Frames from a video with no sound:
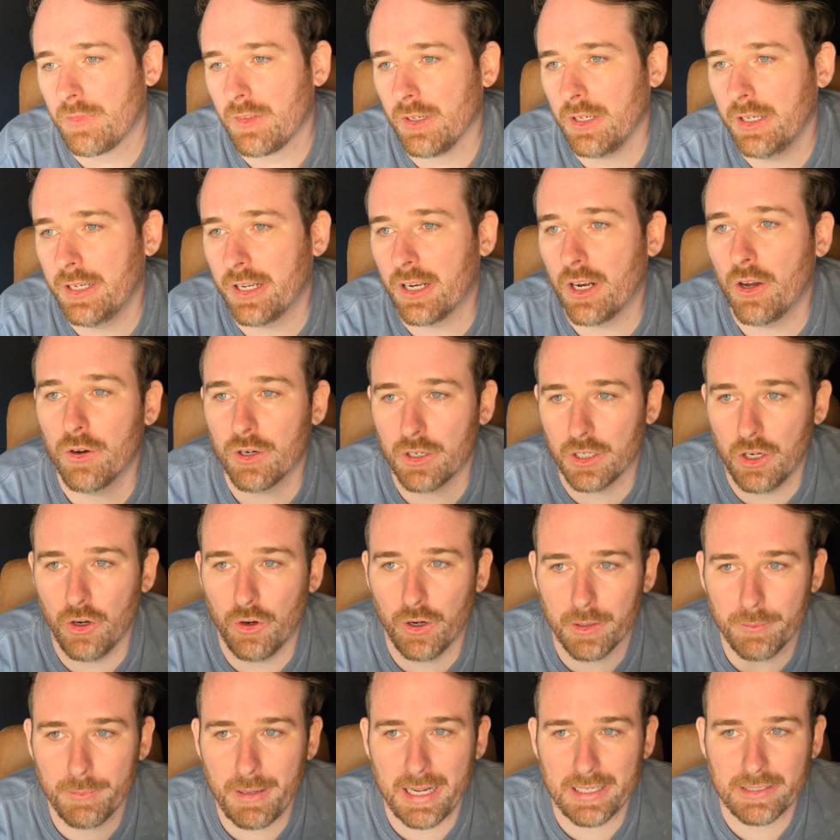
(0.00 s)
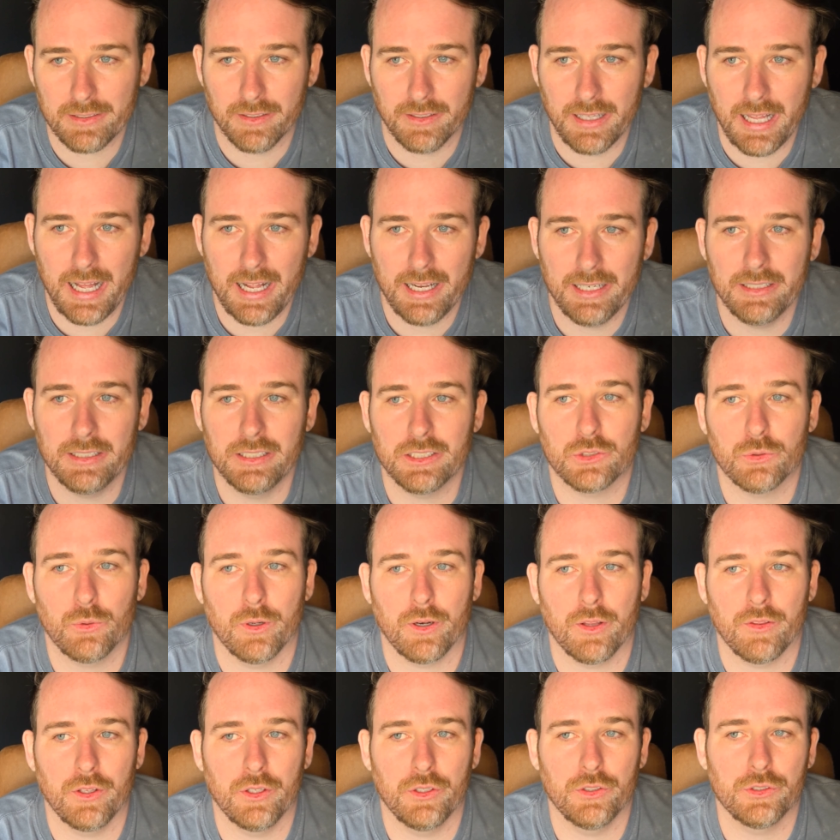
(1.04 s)
And going back to that, it's one
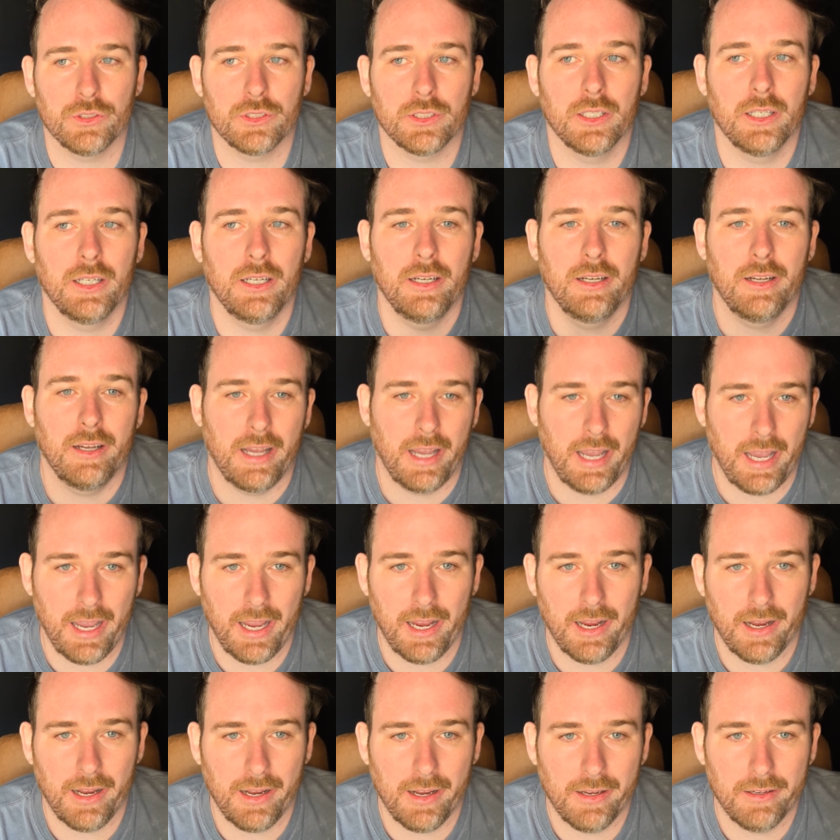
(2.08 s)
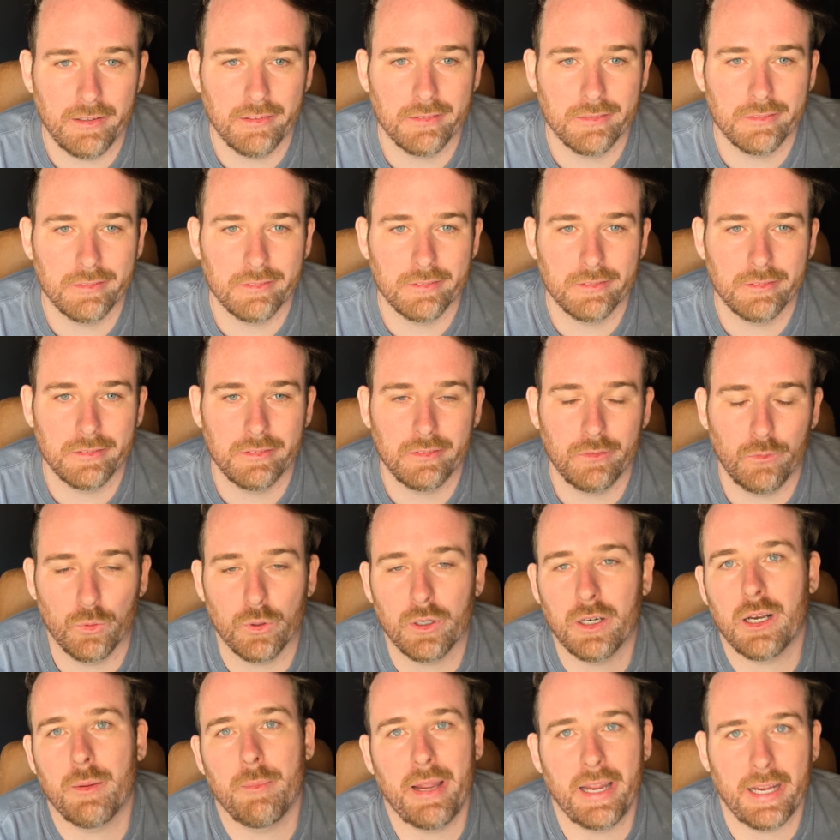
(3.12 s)
of those hey, we're
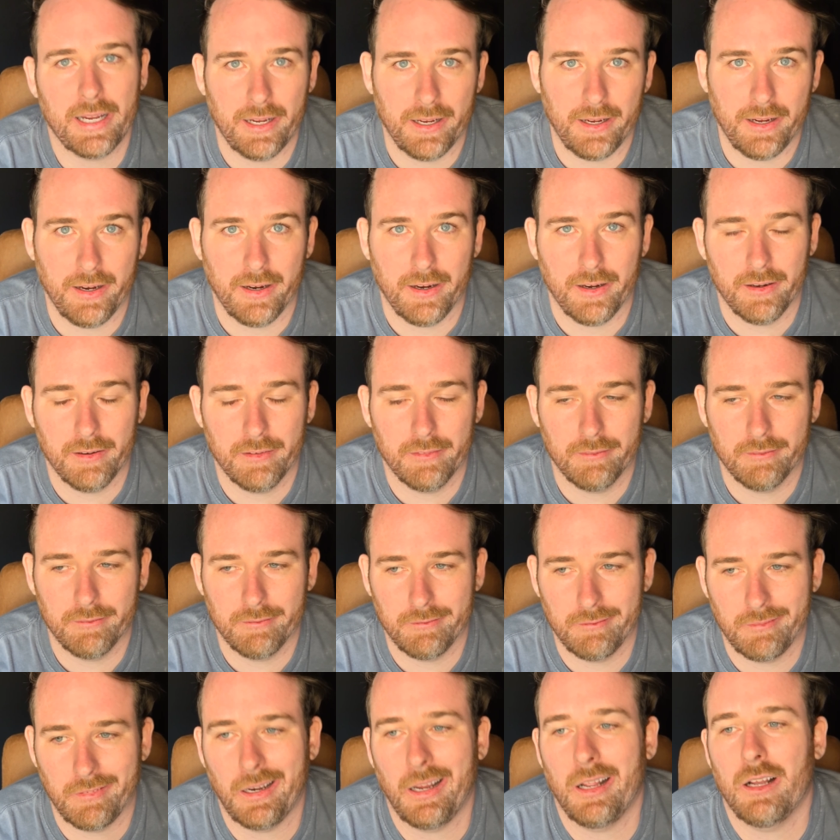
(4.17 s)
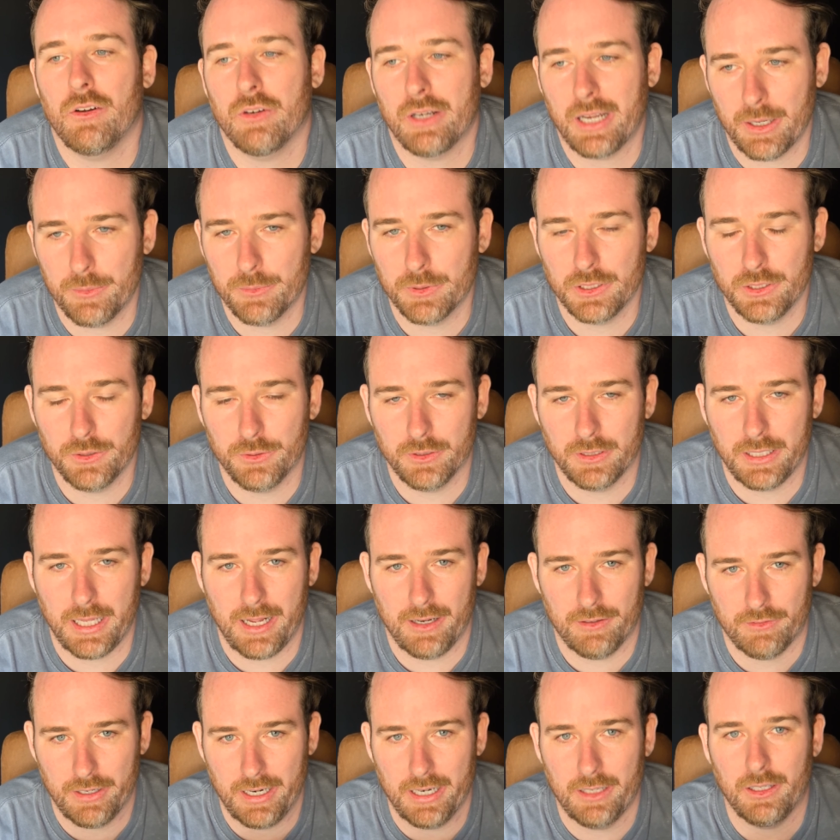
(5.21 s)
going to make it here. Okay, we're doing
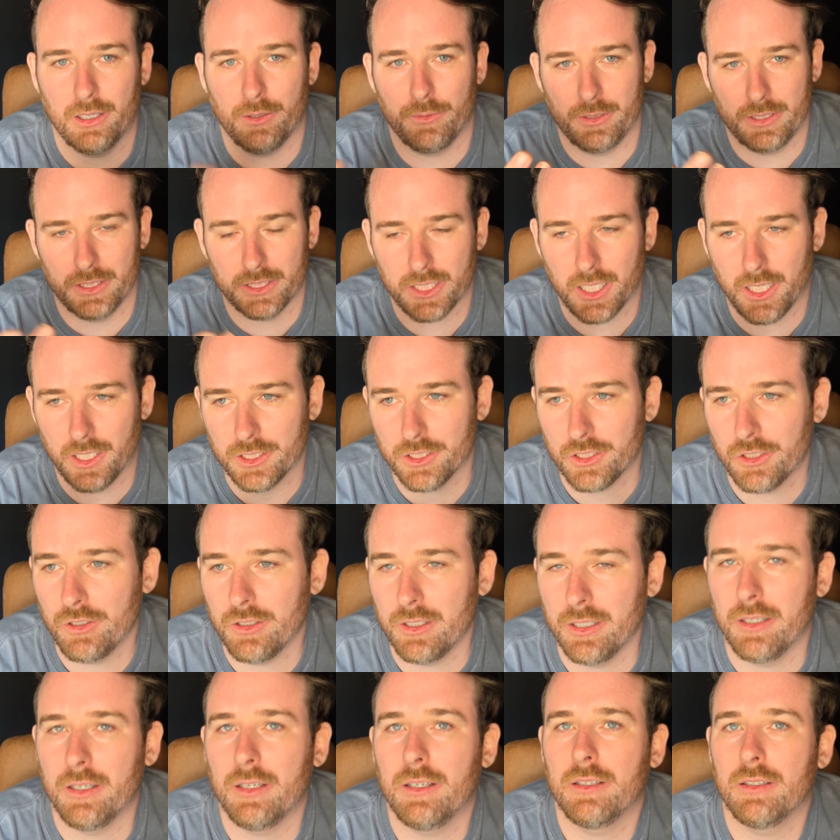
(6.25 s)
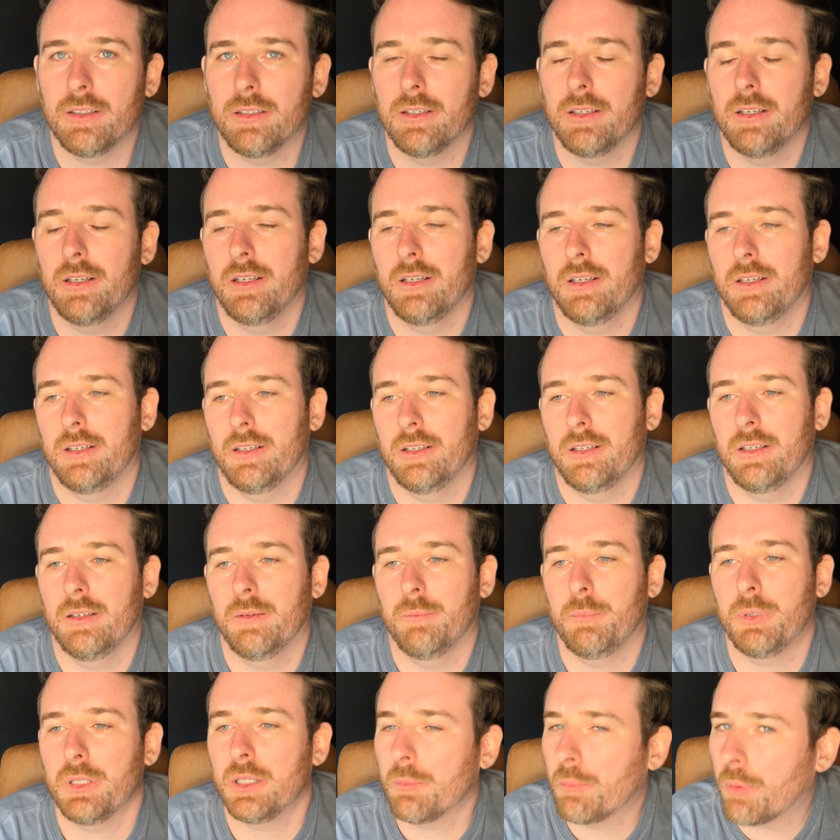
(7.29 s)
that, right? Like we discussed earlier.
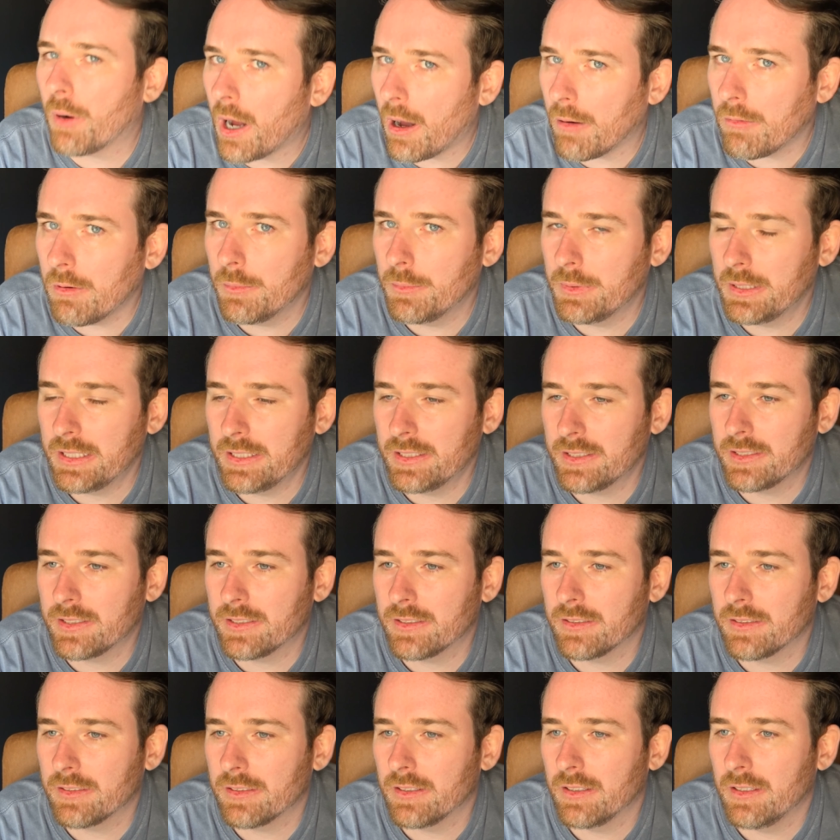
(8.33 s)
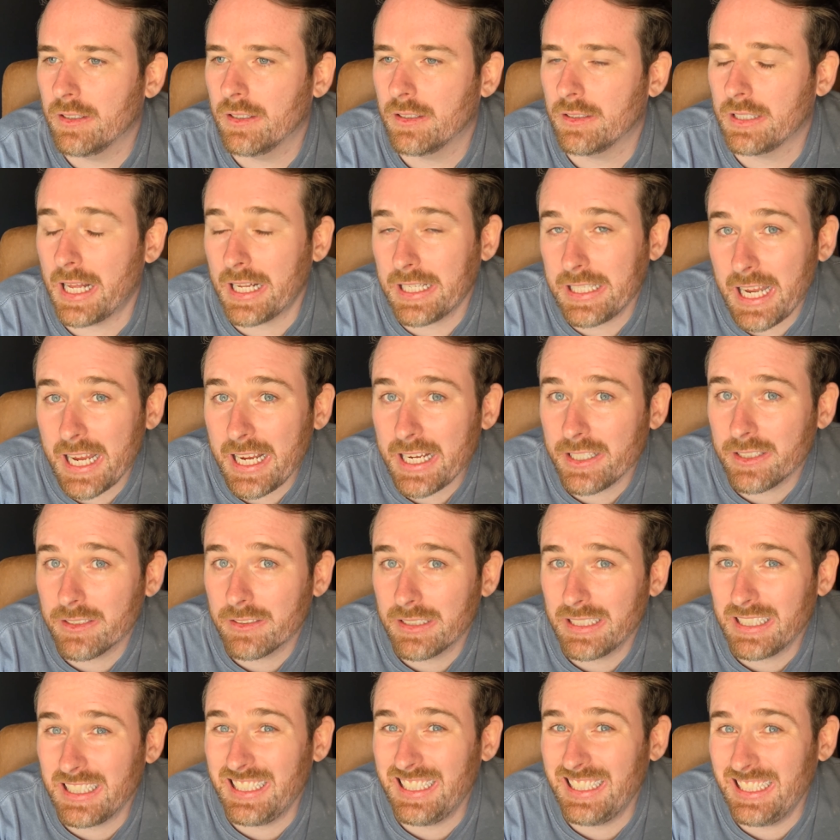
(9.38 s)
But the problem is that takes
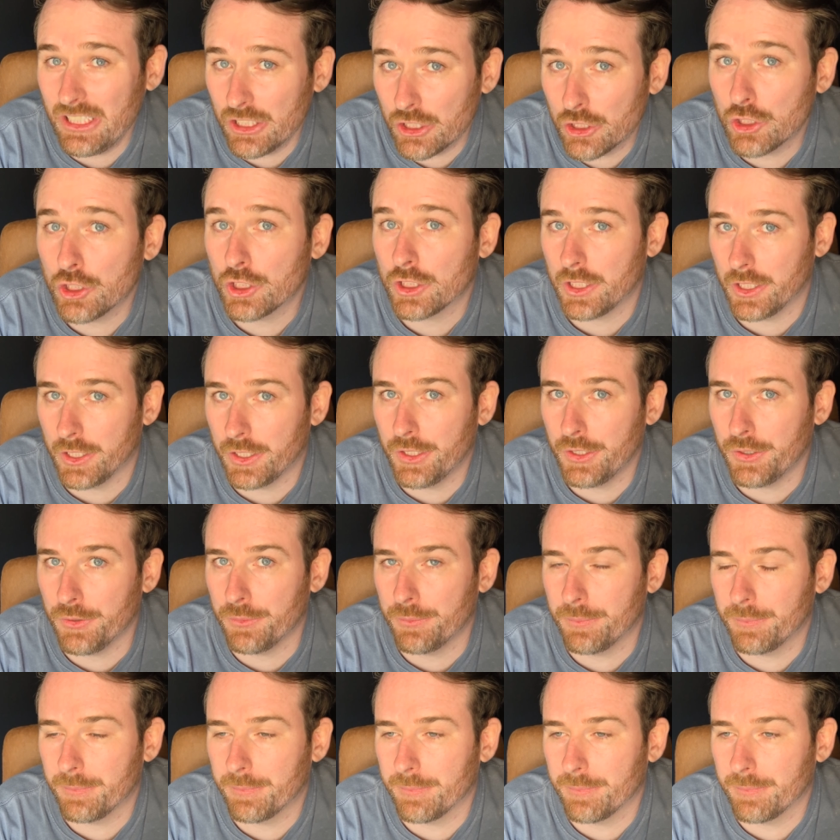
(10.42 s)
years to do.